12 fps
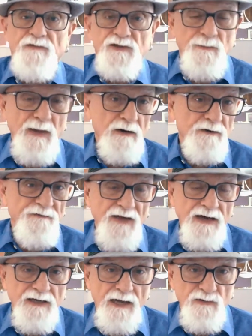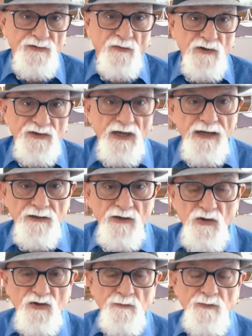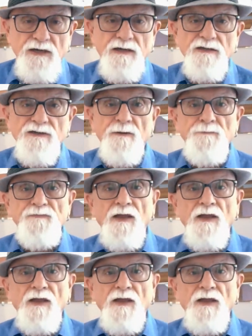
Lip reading: As a matter of fact, I was first diagnosed because